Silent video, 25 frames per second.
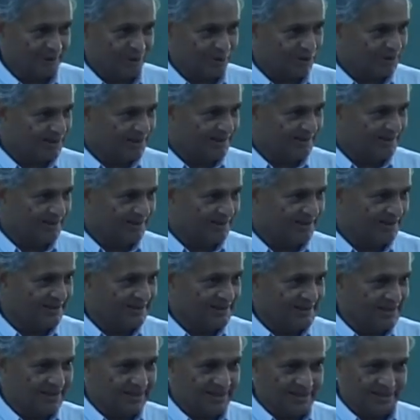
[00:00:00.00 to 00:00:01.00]
Okay.
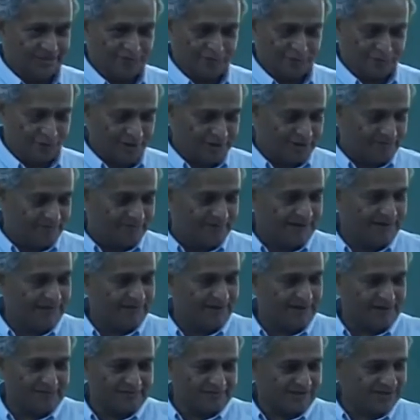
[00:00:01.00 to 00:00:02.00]
If you want to
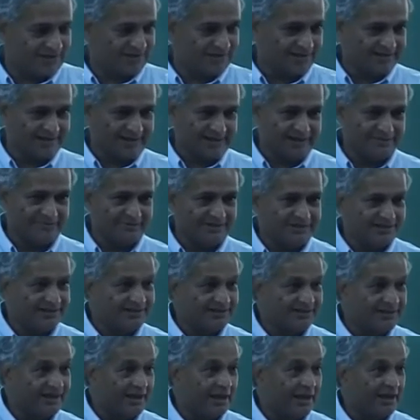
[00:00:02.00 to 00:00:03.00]
fly forward or
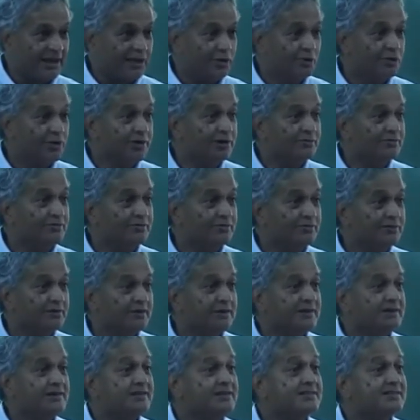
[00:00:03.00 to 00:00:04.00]
sideward, you give
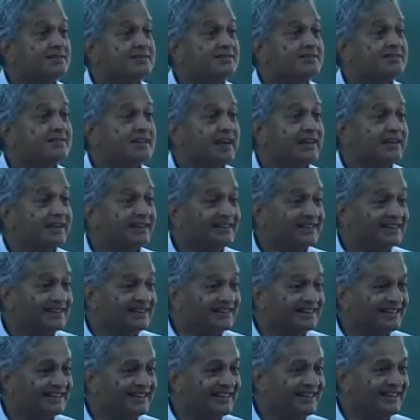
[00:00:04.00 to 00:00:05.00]

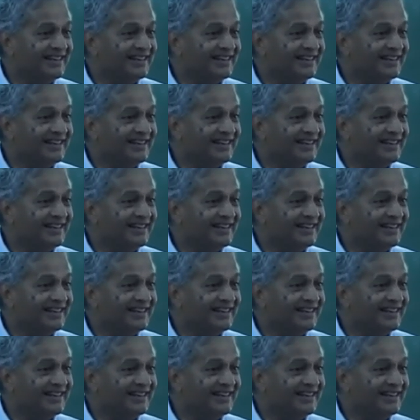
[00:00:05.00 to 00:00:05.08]
cyclic.